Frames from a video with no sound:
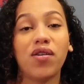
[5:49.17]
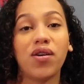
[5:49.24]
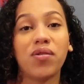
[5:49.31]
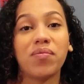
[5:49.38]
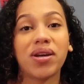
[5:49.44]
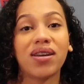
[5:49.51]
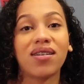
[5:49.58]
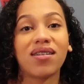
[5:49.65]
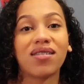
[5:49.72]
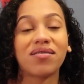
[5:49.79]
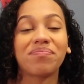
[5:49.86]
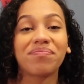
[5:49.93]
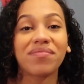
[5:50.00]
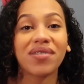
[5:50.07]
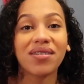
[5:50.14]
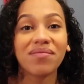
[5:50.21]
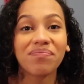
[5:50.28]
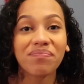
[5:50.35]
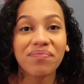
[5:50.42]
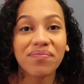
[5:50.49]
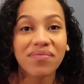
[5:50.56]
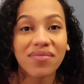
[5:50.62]
Oh my god,
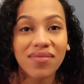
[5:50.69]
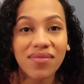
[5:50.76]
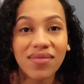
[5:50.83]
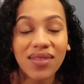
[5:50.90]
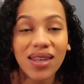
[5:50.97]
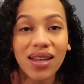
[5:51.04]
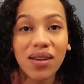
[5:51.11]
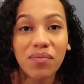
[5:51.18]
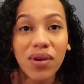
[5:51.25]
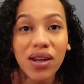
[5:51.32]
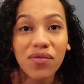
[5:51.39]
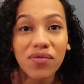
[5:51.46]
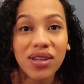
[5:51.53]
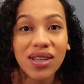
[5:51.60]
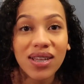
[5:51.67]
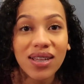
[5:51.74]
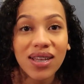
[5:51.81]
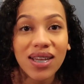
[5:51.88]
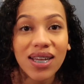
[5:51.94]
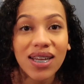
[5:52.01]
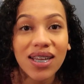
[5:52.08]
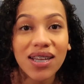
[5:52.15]
am I really
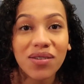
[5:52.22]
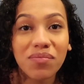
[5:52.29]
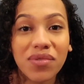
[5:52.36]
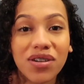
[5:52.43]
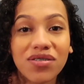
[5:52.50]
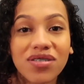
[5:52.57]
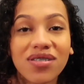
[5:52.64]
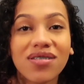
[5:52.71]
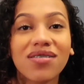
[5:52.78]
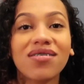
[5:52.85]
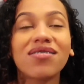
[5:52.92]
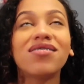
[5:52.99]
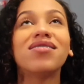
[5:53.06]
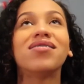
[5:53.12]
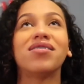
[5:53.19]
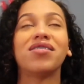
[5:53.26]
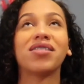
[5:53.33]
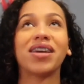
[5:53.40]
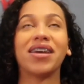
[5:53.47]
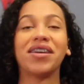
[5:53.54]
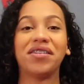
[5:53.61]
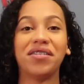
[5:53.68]
like getting emotional?
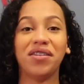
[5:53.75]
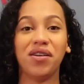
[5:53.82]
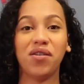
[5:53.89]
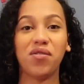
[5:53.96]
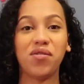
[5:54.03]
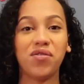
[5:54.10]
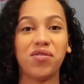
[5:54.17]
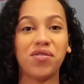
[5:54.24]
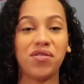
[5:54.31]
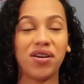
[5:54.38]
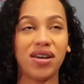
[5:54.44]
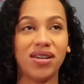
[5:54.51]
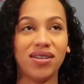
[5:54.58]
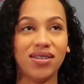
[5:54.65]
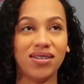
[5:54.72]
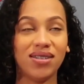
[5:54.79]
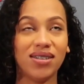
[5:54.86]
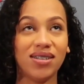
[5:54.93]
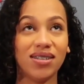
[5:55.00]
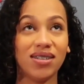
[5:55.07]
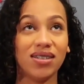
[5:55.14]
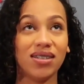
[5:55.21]
Okay. Woo.
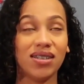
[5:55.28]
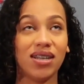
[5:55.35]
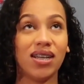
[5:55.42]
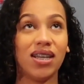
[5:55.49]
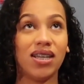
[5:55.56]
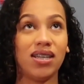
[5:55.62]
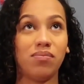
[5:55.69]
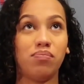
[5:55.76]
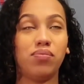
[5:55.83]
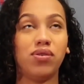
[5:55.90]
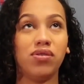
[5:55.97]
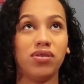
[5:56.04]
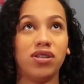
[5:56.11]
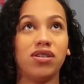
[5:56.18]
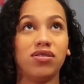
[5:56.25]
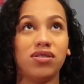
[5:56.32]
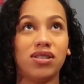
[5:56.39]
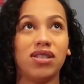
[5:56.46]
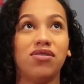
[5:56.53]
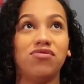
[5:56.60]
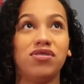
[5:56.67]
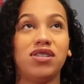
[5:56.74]
Pull
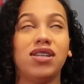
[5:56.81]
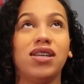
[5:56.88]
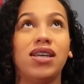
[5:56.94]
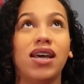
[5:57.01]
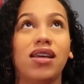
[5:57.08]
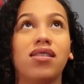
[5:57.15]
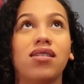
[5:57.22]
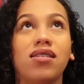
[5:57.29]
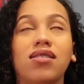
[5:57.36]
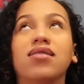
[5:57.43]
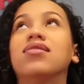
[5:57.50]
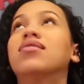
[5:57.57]
yourself together.